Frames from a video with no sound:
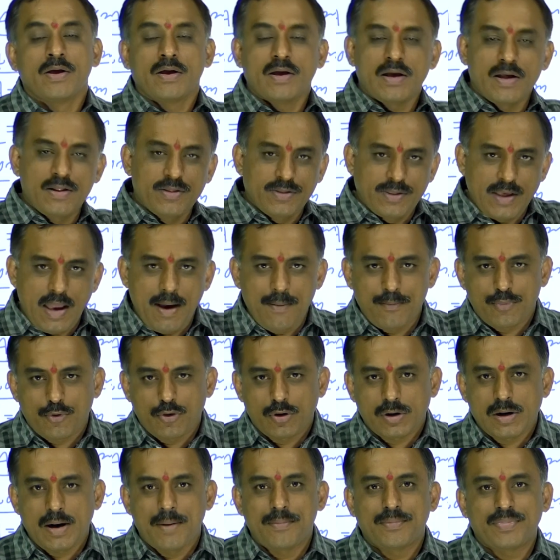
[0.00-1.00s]
In same
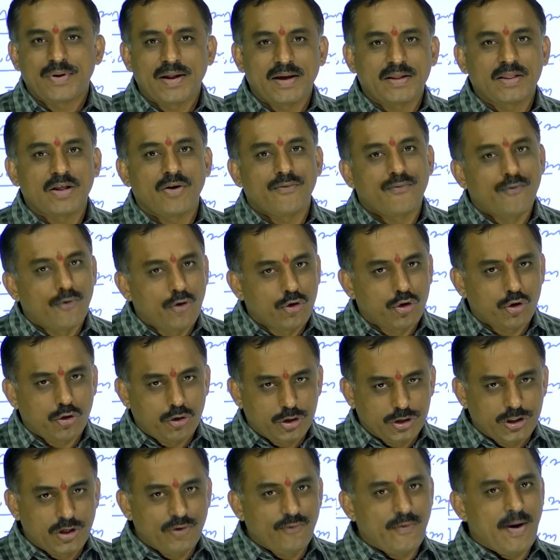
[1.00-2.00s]
program, take the fourth
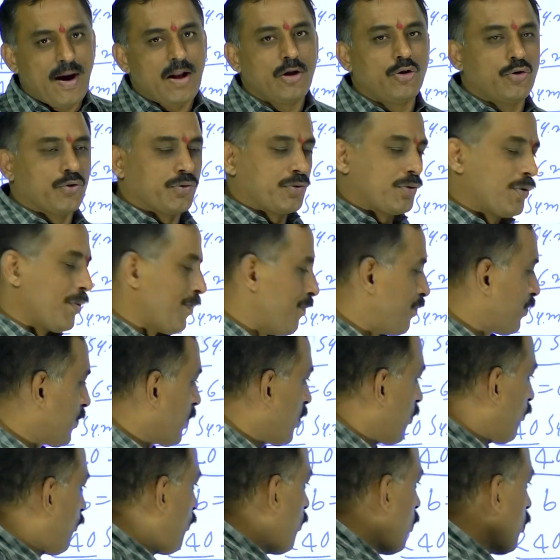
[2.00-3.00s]
question values.
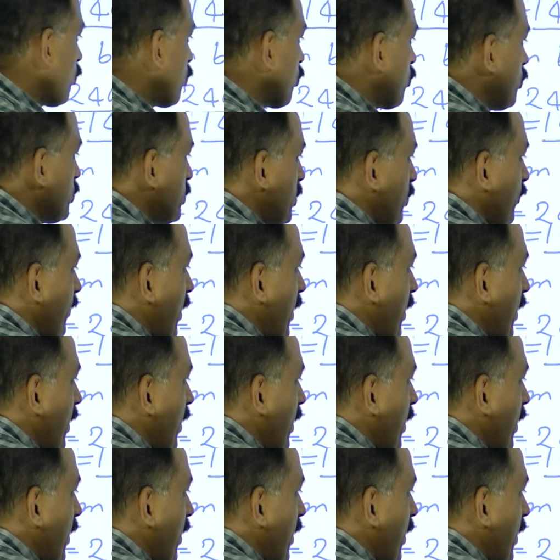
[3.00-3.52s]
Fourth question